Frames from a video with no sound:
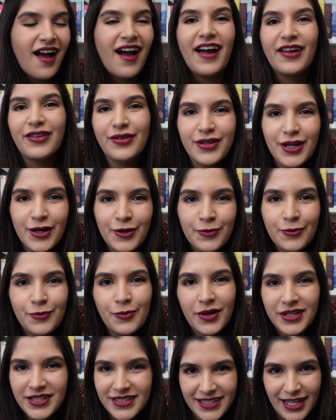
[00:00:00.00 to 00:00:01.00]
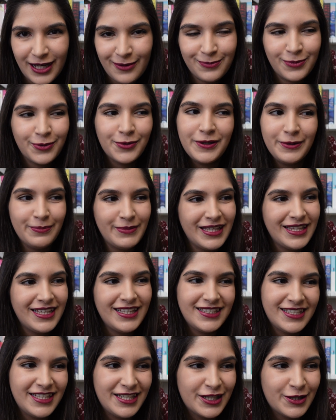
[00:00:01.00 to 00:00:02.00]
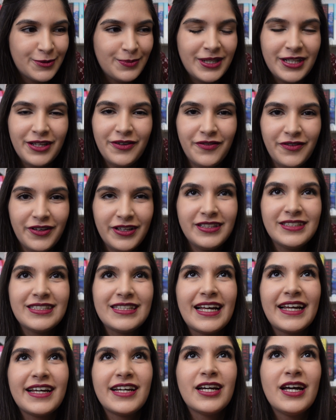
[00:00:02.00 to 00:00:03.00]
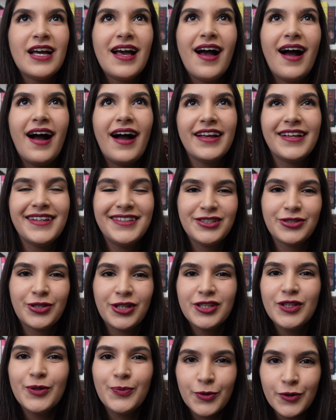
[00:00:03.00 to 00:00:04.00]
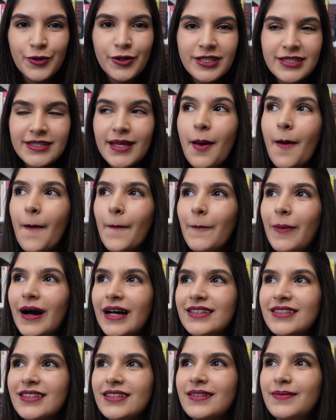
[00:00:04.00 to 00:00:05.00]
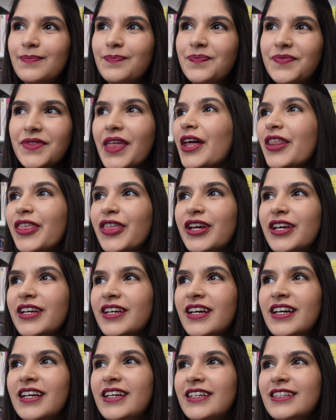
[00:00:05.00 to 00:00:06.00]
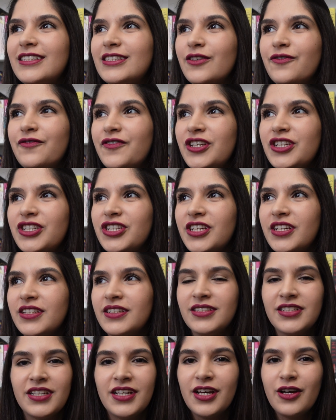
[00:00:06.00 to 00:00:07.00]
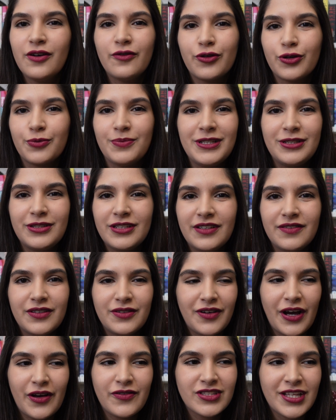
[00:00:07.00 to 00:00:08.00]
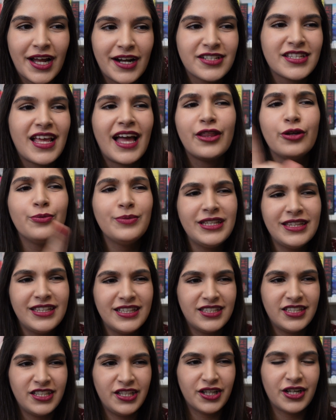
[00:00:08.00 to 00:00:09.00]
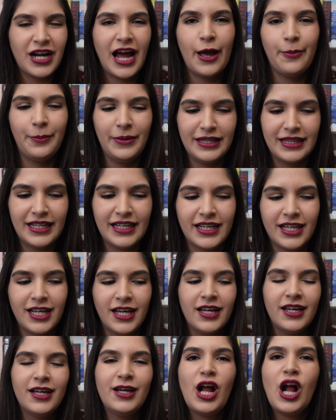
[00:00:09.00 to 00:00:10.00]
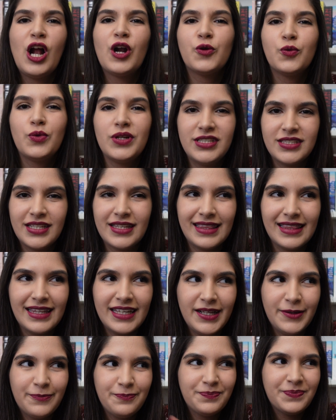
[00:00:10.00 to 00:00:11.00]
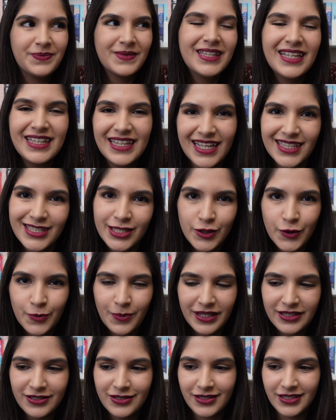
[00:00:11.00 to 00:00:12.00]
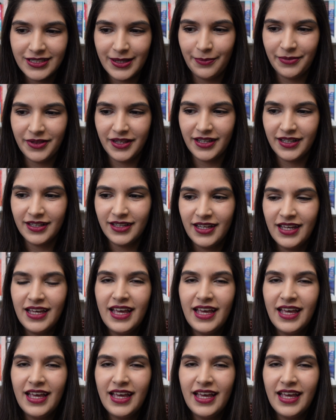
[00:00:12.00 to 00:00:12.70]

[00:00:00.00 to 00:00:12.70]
I don't know what is up with me this year, but it feels like I enjoy the books, but nothing is sufficient for me to give it 5 stars. I don't mean this year, I mean like recently, the last 2 months or something.